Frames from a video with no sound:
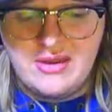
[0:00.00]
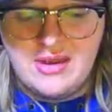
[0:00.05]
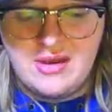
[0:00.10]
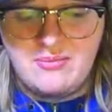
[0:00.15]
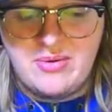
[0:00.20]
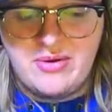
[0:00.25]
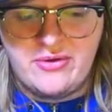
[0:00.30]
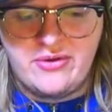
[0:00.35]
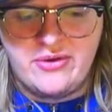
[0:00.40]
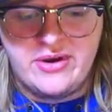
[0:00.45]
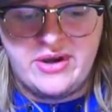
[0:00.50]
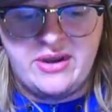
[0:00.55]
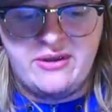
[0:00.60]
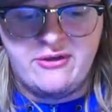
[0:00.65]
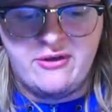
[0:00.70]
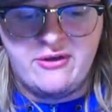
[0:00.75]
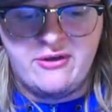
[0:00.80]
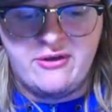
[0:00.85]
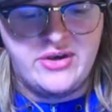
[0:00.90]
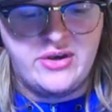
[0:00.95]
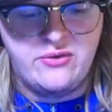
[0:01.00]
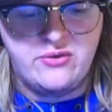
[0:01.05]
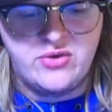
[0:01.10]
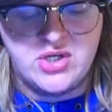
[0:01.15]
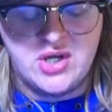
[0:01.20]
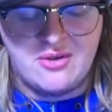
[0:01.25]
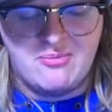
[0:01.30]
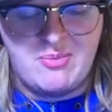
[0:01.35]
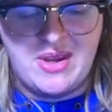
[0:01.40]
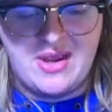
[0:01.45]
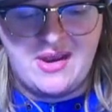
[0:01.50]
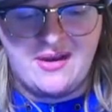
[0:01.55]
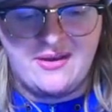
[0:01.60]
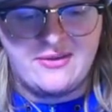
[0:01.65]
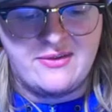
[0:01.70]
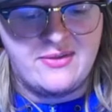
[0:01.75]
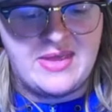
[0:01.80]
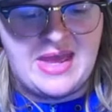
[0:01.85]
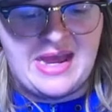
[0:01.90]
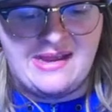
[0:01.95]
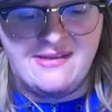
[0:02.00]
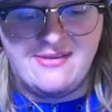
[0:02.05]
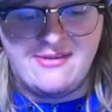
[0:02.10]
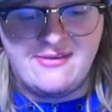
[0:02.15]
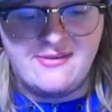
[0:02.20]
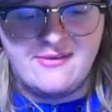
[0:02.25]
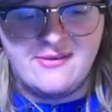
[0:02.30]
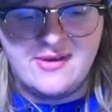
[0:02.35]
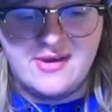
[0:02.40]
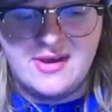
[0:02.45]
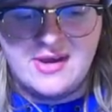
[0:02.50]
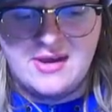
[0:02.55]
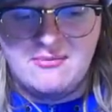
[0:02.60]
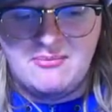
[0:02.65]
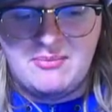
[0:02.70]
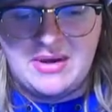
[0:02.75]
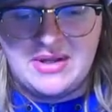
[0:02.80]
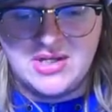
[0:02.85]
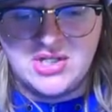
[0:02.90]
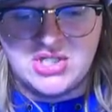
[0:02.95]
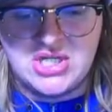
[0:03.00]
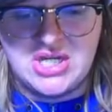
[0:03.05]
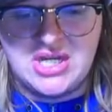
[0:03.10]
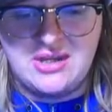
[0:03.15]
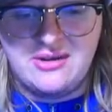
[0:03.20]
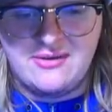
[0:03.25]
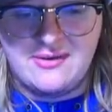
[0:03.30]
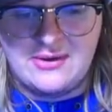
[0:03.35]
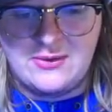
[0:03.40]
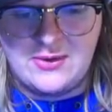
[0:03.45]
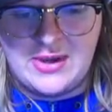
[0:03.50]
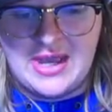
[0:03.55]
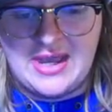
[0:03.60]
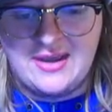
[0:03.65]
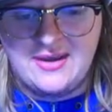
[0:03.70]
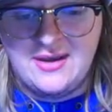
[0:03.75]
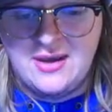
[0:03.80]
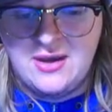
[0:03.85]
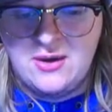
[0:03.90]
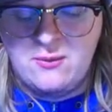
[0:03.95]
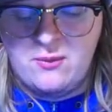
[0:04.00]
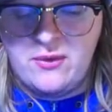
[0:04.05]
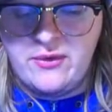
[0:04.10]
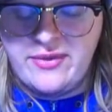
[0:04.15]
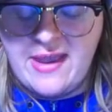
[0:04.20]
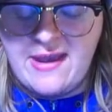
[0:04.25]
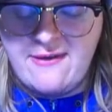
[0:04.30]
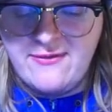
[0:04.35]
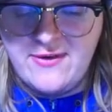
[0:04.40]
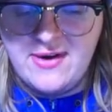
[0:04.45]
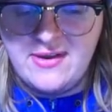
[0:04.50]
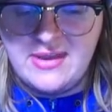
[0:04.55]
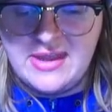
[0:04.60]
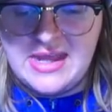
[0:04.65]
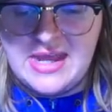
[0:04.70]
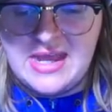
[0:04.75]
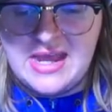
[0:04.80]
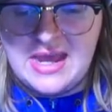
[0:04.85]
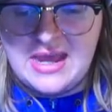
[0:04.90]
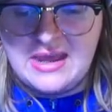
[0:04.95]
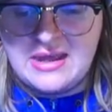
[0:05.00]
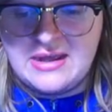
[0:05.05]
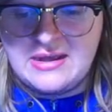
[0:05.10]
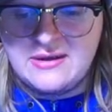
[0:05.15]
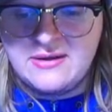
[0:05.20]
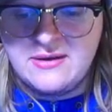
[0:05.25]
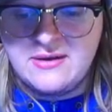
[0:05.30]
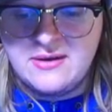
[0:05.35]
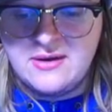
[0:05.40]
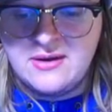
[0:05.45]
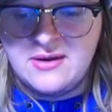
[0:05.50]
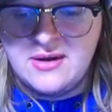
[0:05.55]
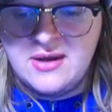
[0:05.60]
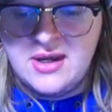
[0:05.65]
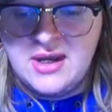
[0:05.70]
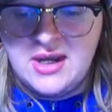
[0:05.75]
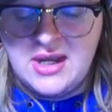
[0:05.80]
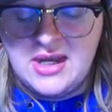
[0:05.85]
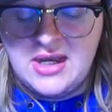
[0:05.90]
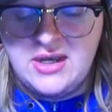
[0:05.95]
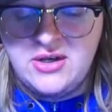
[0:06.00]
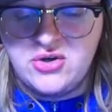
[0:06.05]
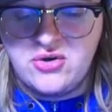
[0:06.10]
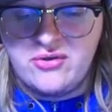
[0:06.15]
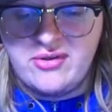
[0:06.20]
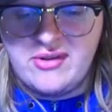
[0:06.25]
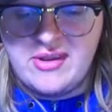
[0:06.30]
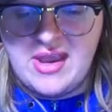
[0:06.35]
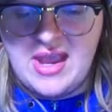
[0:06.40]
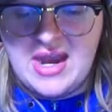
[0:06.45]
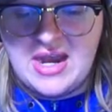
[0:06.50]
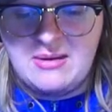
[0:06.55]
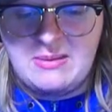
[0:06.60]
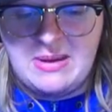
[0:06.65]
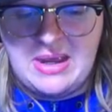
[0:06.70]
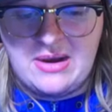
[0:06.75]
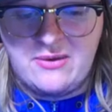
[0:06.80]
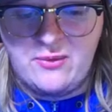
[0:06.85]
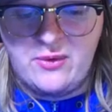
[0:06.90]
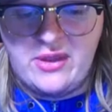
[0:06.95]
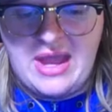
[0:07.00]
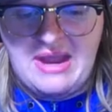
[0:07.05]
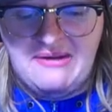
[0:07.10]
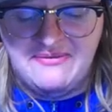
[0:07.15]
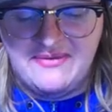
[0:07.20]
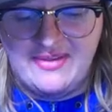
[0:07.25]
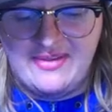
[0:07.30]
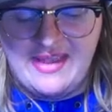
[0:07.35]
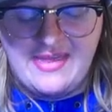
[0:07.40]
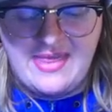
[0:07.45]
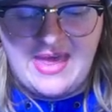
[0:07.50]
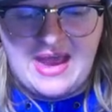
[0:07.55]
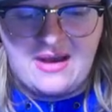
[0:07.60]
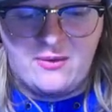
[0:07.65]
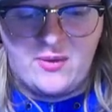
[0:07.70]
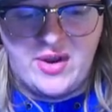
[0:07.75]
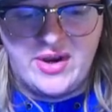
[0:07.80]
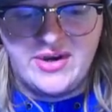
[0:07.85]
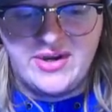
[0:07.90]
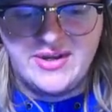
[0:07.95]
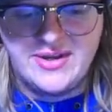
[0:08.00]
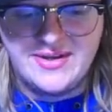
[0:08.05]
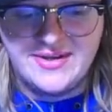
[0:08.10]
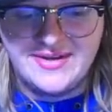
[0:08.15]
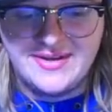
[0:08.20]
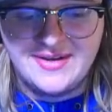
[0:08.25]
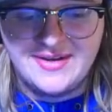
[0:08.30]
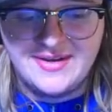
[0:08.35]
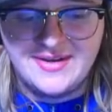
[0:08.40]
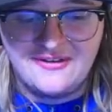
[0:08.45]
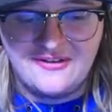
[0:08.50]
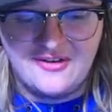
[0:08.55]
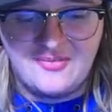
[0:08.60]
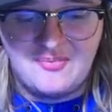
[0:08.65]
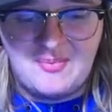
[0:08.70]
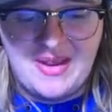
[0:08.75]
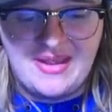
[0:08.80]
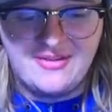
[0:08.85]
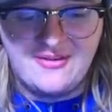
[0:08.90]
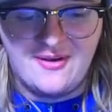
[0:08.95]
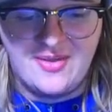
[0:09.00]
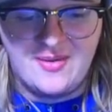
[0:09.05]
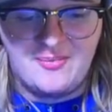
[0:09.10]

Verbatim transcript: abilities on you just because of that. But, geez, okay. Well, definitely an interesting enemy. I will have to say that one, just based on the